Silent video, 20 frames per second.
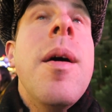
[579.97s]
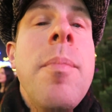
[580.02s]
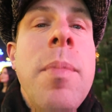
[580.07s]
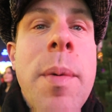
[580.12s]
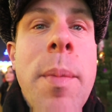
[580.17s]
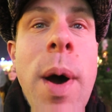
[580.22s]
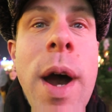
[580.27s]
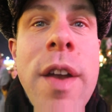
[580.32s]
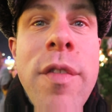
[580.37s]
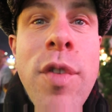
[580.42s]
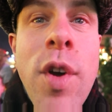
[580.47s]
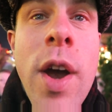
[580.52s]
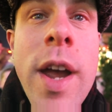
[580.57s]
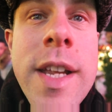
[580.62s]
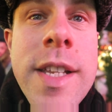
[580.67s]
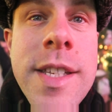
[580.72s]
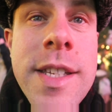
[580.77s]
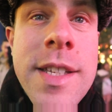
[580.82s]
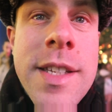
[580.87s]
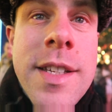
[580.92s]
For my
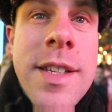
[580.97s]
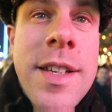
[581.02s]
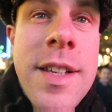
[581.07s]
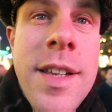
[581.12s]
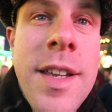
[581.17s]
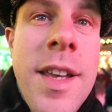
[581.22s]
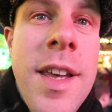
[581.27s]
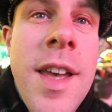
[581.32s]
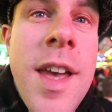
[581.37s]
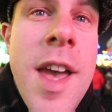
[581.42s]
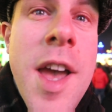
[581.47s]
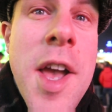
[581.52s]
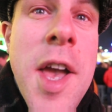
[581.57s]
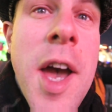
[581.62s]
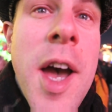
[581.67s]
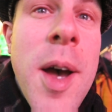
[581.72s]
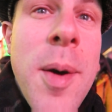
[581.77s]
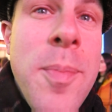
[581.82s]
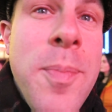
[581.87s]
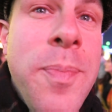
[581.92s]
advice,
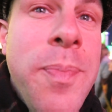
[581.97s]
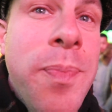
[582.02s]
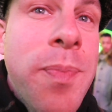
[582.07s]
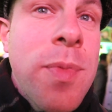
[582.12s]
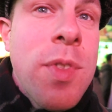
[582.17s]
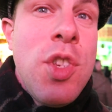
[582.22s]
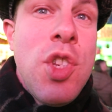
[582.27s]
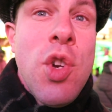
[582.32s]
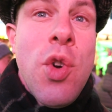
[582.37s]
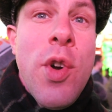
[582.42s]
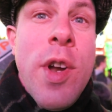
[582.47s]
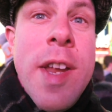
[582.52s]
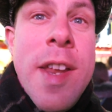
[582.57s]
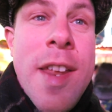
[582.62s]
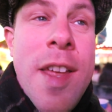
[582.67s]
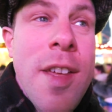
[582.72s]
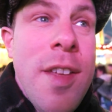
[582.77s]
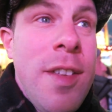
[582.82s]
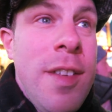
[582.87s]
come during